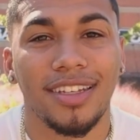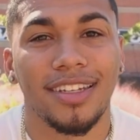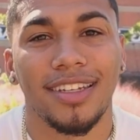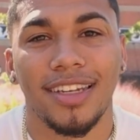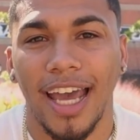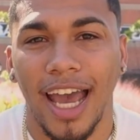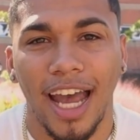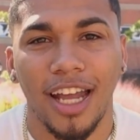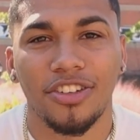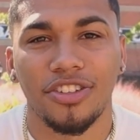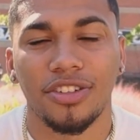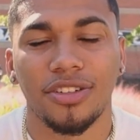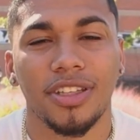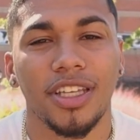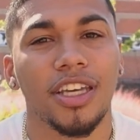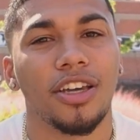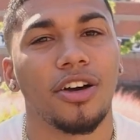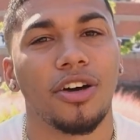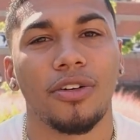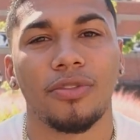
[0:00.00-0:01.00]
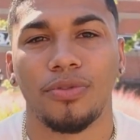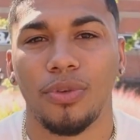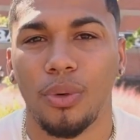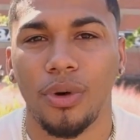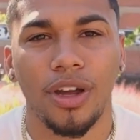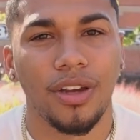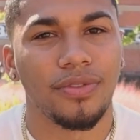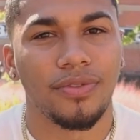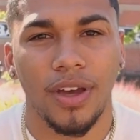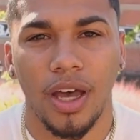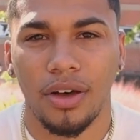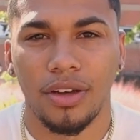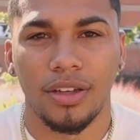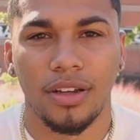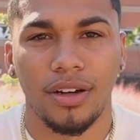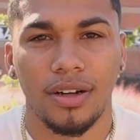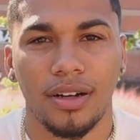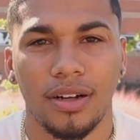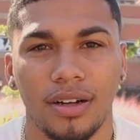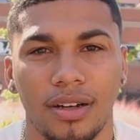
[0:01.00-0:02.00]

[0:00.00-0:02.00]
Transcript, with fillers: to naturally avoid failure.